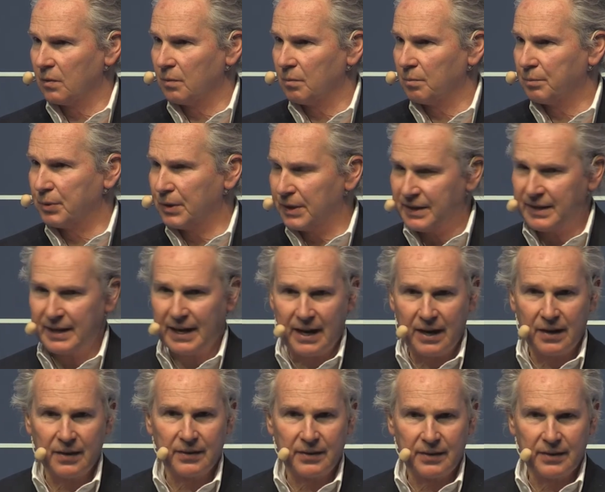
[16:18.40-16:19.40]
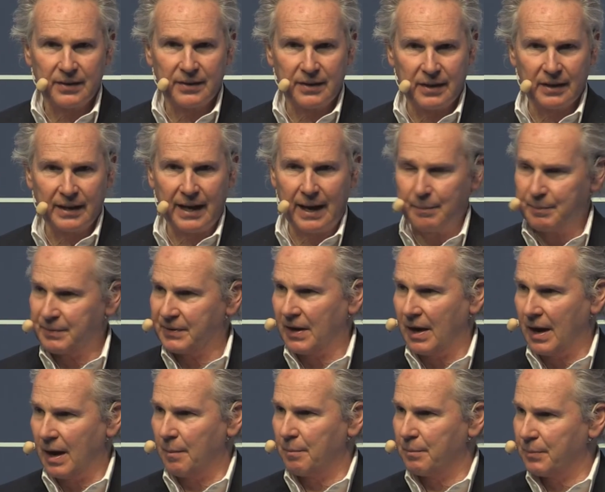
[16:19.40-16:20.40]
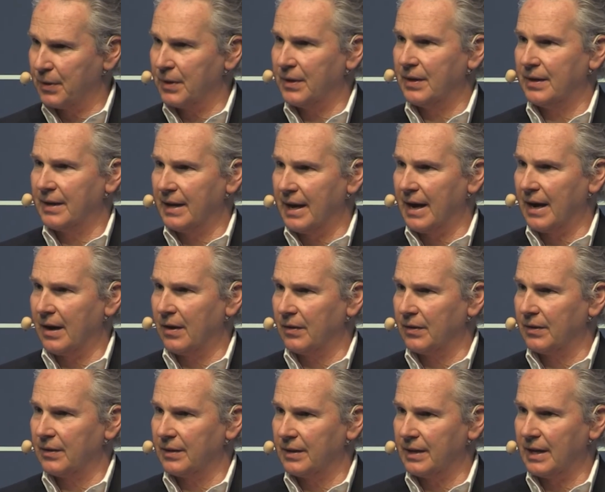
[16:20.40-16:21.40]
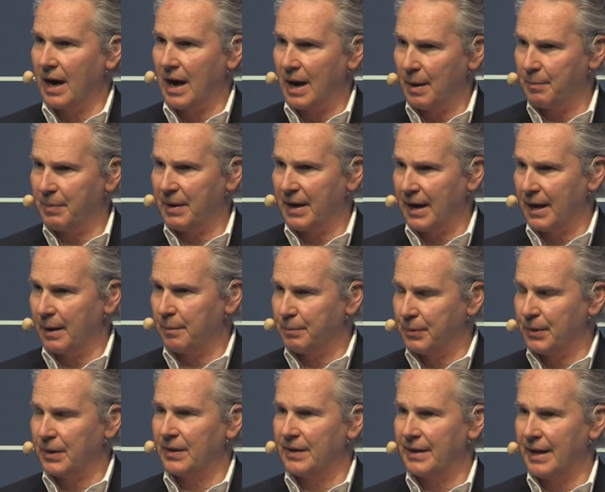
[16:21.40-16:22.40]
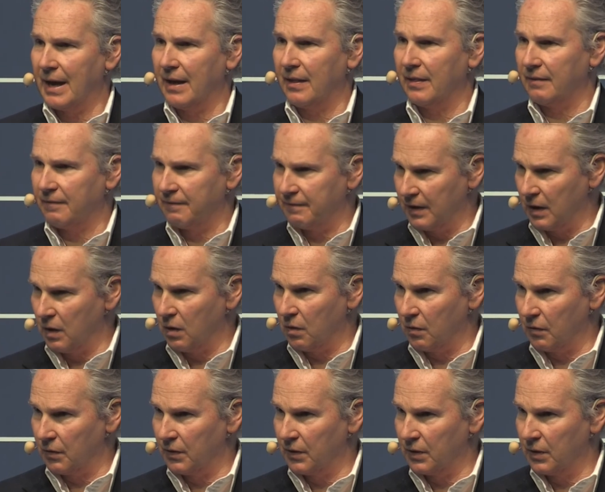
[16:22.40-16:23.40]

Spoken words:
Put down the laptop, put down the iPad, put down the phone,